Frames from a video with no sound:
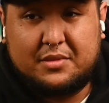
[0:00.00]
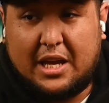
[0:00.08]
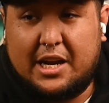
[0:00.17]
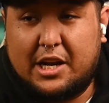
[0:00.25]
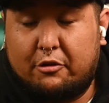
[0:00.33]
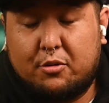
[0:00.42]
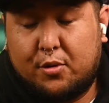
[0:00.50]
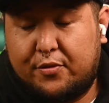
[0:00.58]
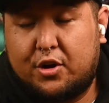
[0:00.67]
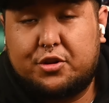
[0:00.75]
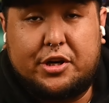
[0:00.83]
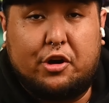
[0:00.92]
And now we're
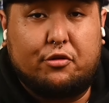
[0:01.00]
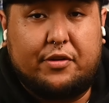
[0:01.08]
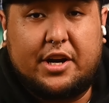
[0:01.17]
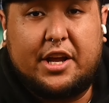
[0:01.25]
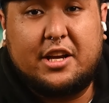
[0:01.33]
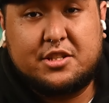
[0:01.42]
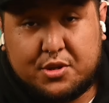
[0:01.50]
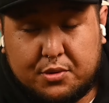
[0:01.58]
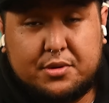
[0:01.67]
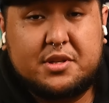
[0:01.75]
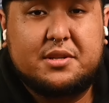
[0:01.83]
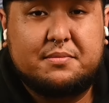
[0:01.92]
moving on to the Aurvana Ace
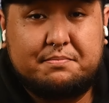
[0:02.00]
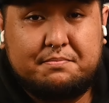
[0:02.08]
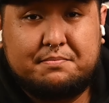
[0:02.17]
2s.